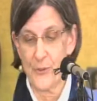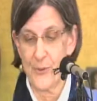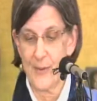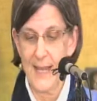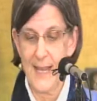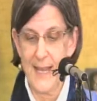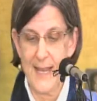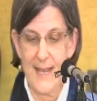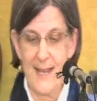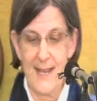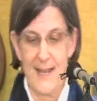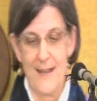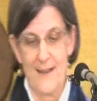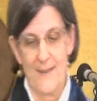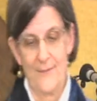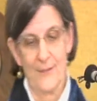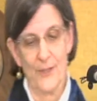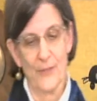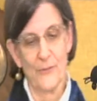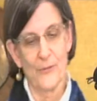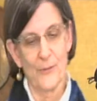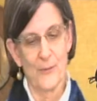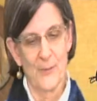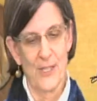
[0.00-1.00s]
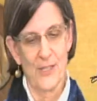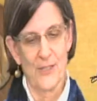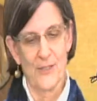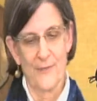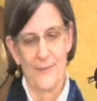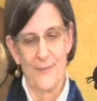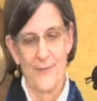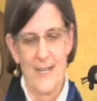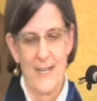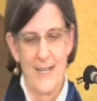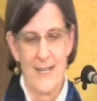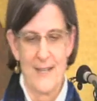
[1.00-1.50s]
have information
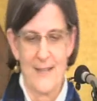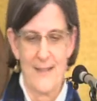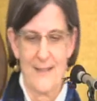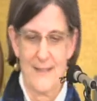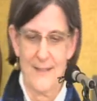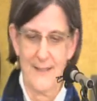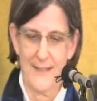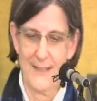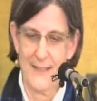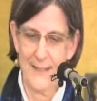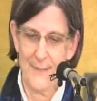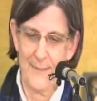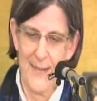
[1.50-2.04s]
files and